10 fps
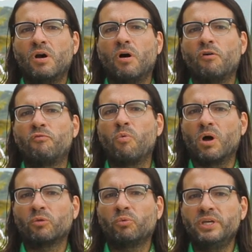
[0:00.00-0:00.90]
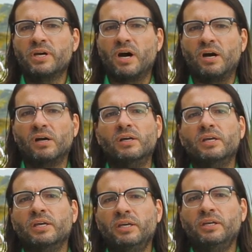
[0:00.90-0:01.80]
of what we are
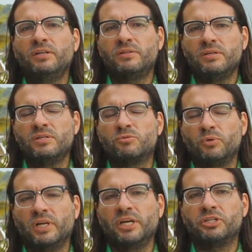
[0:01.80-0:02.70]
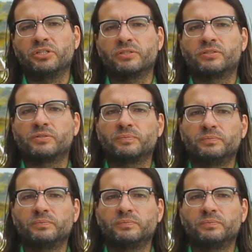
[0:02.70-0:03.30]
in these relations.